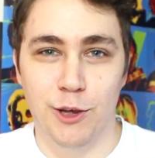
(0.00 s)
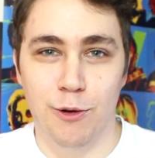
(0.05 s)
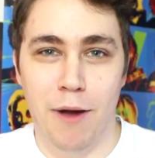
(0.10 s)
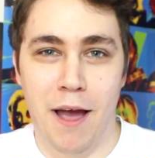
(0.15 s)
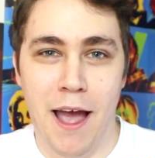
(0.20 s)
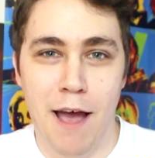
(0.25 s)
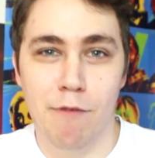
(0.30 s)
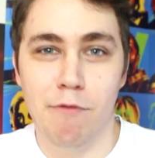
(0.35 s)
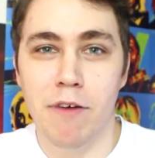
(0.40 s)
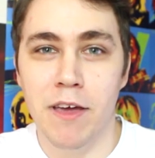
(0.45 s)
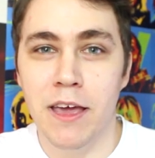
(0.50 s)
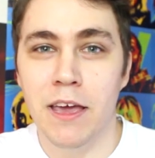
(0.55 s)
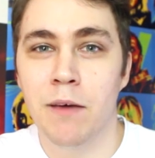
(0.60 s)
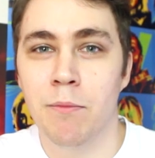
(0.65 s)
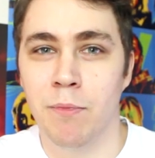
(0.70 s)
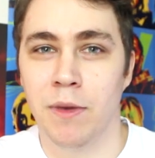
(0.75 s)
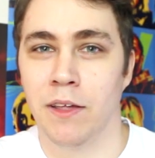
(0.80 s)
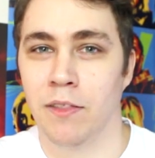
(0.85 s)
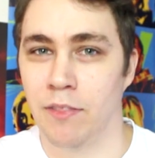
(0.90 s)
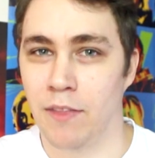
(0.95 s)
you have
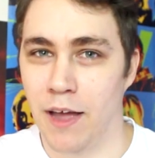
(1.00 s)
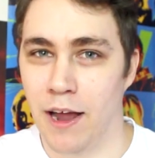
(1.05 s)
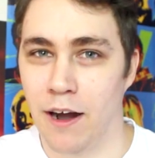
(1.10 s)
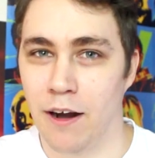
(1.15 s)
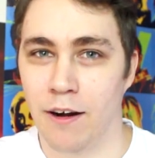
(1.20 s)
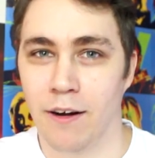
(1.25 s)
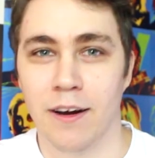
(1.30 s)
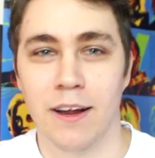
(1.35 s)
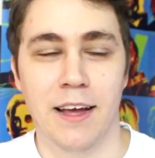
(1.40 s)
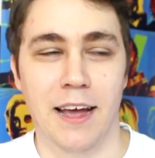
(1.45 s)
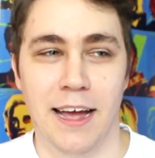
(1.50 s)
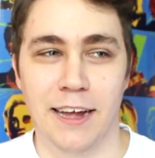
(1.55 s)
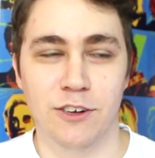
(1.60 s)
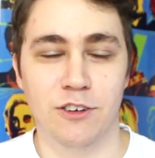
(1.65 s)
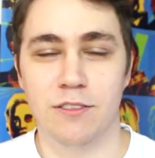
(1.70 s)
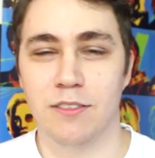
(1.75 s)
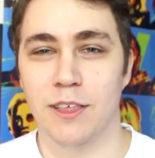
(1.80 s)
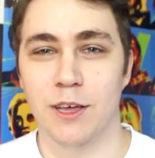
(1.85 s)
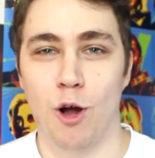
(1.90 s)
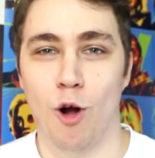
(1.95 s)
him in there and
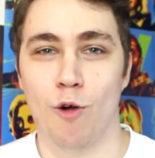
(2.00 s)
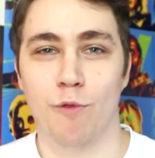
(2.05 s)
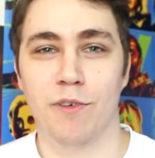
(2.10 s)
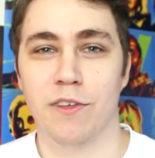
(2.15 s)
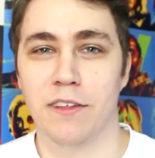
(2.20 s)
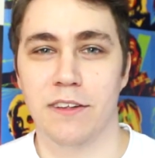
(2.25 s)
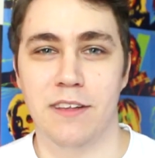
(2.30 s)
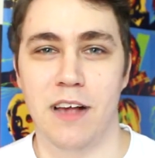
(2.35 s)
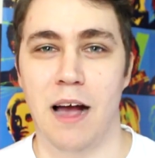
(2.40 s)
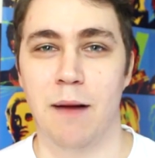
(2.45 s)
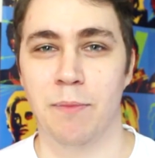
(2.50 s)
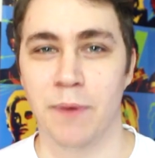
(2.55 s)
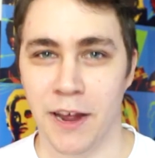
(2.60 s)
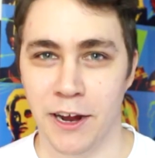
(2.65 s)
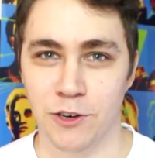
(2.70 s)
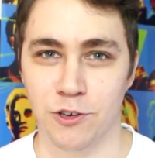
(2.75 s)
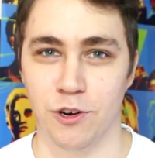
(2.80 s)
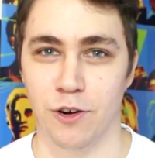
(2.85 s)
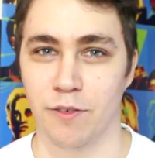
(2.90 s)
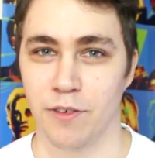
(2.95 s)
just the over the top
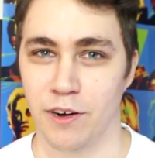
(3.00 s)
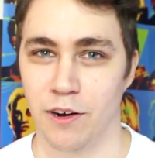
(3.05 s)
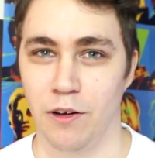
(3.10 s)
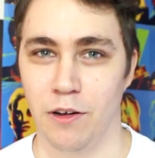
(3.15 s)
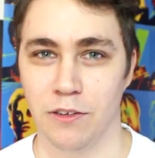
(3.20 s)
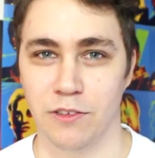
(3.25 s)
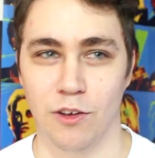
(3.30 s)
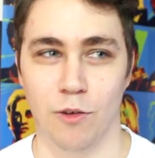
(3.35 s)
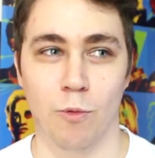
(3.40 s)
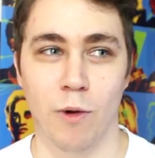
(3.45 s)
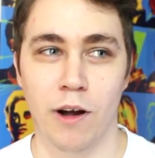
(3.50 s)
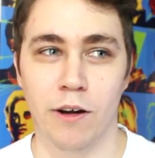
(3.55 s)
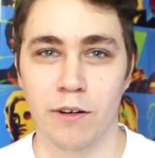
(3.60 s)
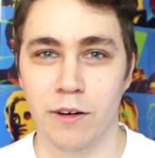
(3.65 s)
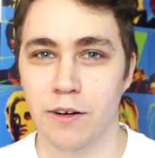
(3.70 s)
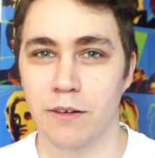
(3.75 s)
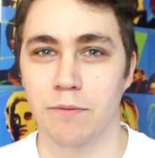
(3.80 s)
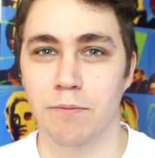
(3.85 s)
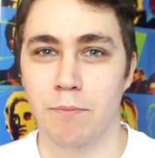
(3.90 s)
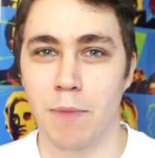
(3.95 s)
nature of it all to where
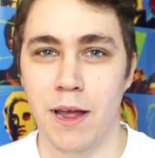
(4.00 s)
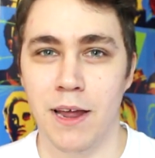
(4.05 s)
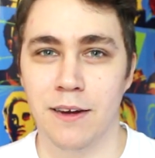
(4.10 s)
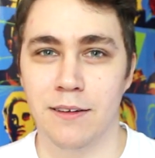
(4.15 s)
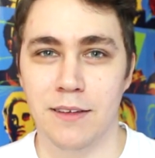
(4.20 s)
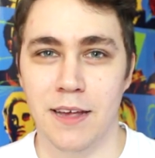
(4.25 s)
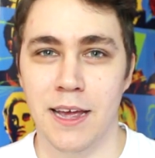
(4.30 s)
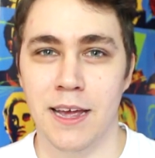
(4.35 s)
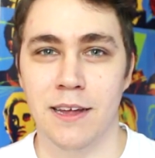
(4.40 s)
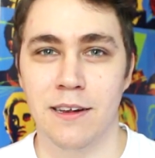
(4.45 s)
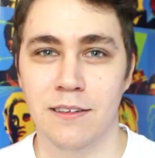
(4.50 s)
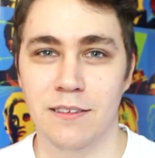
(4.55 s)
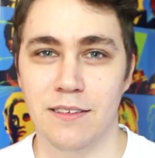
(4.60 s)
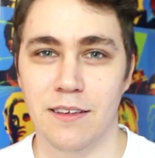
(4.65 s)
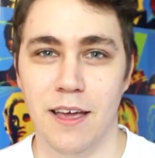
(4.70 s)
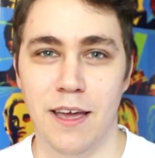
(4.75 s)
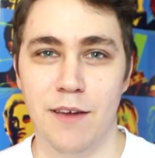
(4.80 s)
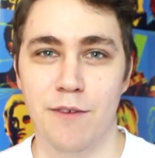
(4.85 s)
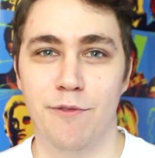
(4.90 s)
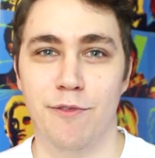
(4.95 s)
it maintains
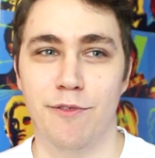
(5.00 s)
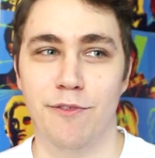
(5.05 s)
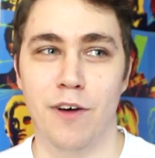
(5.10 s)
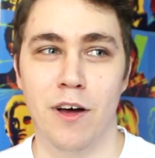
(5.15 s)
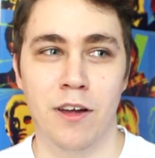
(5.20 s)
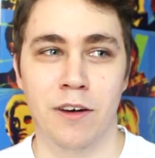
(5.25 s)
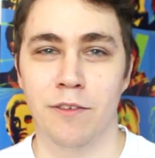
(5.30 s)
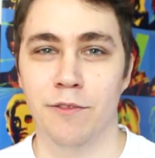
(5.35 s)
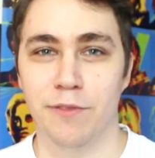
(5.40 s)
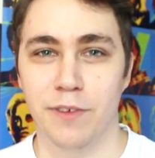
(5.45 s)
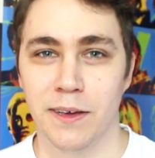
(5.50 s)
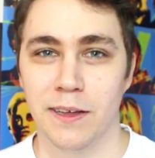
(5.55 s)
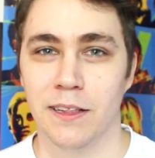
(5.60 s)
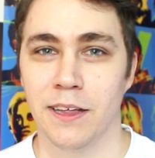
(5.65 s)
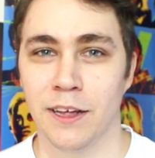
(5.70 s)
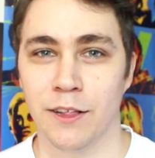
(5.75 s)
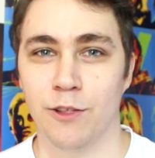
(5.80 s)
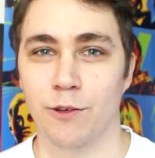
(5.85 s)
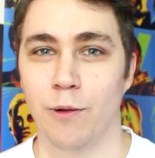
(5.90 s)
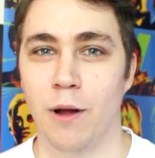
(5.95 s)
a fun
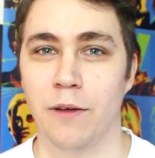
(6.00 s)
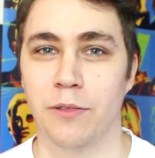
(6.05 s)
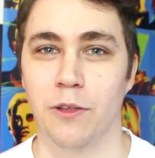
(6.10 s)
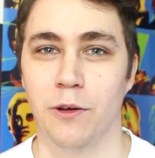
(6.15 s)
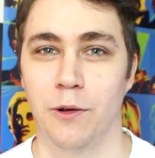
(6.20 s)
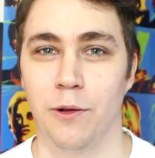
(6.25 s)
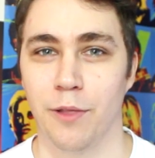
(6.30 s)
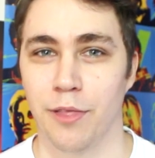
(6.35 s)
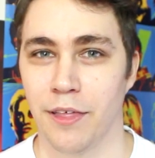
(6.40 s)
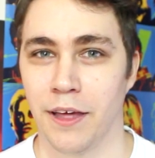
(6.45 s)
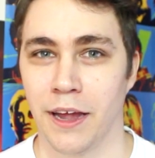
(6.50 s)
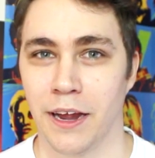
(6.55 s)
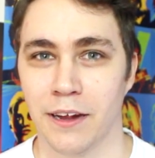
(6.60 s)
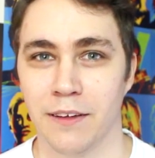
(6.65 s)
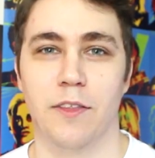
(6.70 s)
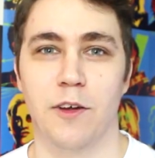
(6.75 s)
feeling throughout the whole thing.